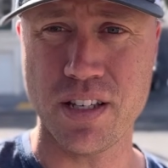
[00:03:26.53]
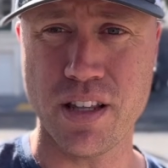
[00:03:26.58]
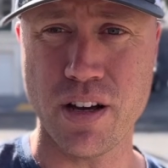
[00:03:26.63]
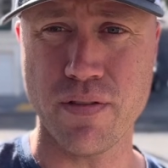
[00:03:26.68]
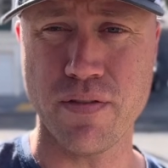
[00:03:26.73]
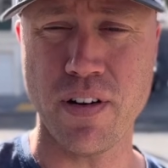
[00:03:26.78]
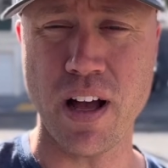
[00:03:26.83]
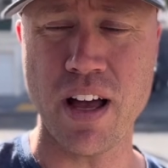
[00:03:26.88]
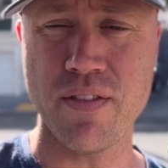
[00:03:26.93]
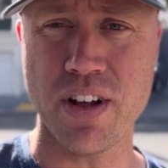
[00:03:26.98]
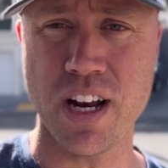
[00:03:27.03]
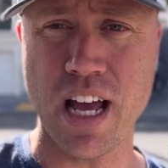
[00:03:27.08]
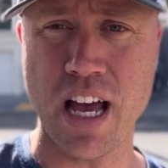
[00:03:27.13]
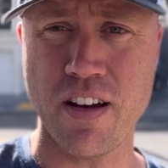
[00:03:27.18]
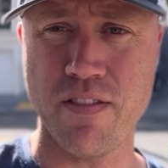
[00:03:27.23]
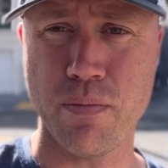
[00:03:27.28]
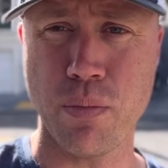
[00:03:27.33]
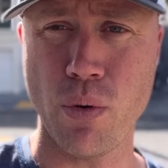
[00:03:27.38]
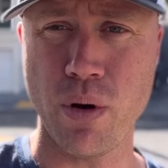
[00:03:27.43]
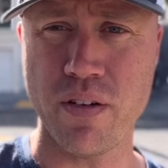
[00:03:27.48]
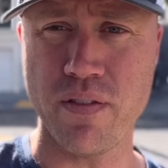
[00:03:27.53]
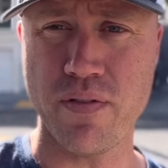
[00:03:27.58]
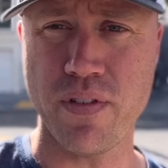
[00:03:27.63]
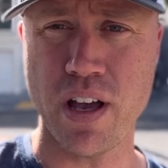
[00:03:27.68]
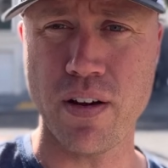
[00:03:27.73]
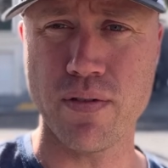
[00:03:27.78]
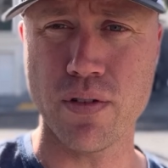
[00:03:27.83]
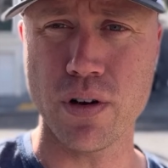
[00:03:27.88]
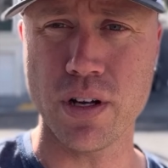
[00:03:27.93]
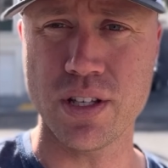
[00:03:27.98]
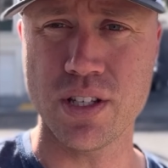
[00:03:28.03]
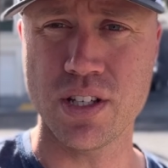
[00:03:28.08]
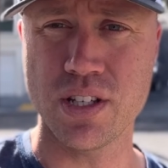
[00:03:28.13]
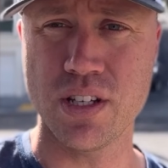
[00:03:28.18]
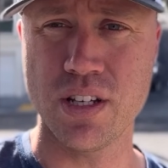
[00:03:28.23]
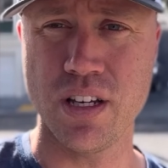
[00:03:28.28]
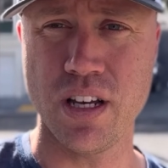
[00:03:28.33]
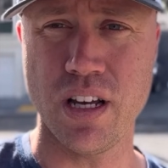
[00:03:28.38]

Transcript: They're 5.5-point favorites,